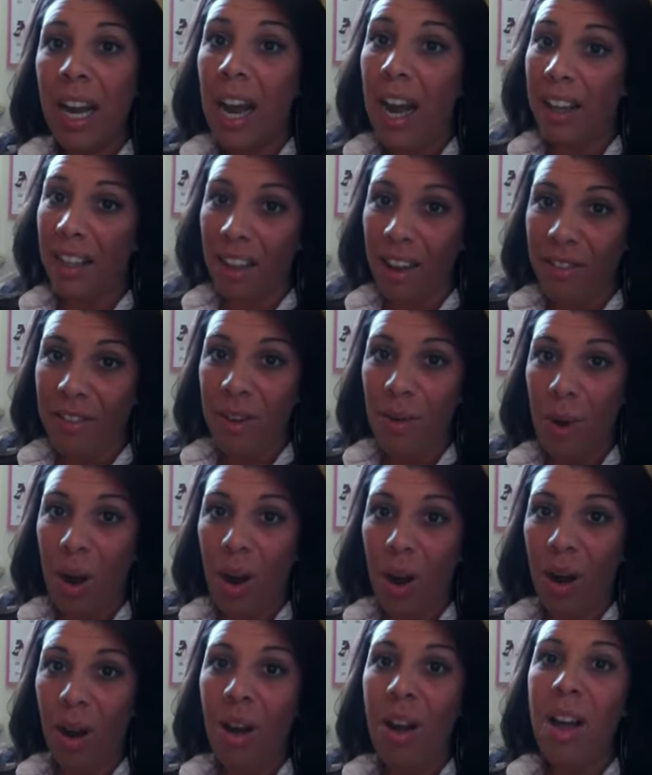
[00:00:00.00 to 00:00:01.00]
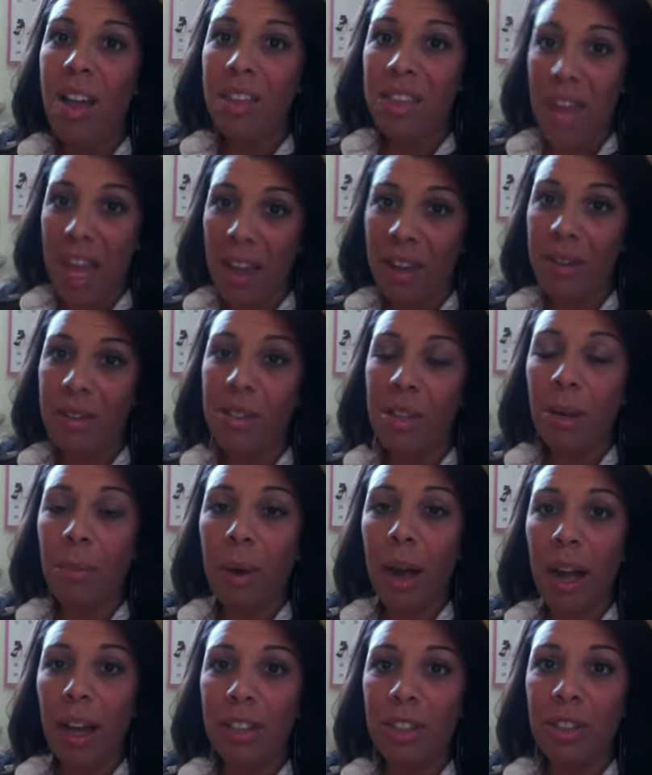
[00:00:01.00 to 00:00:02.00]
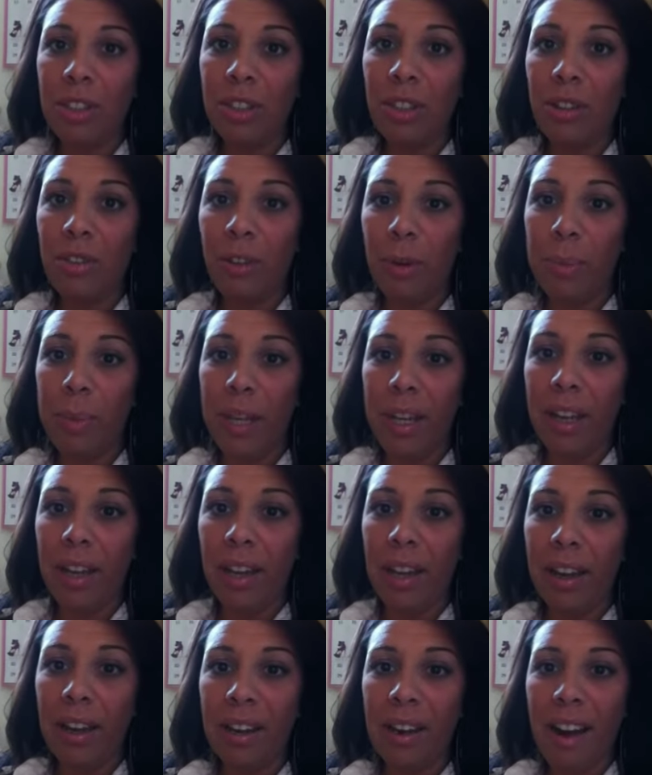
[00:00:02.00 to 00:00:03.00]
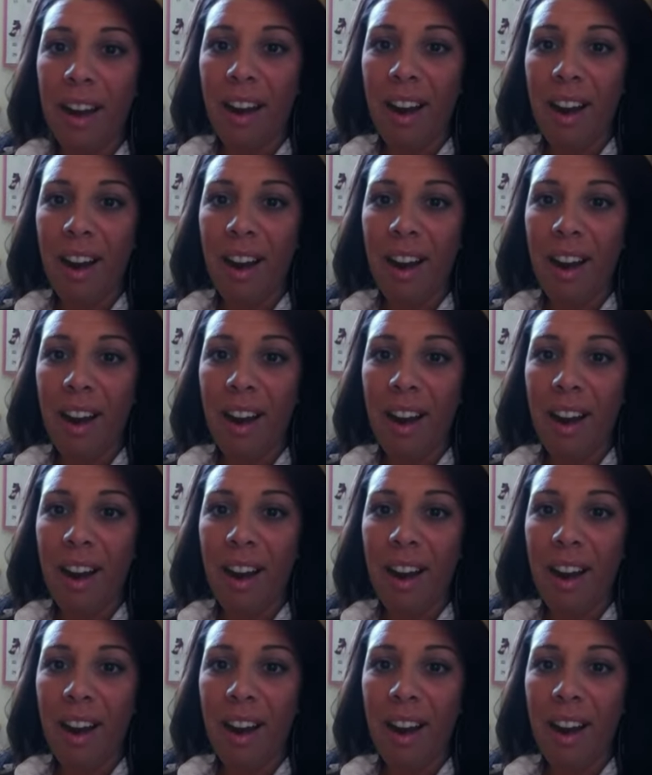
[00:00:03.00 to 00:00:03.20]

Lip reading: I love you all. Thank you so much for being